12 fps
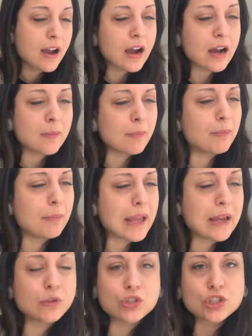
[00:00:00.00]
Um,
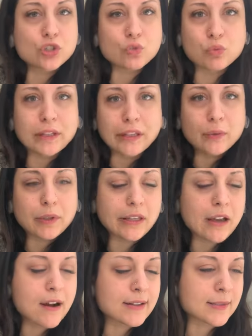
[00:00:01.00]
it was just a really,
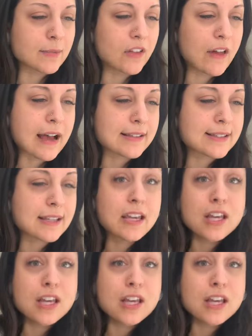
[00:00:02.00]
really awesome class.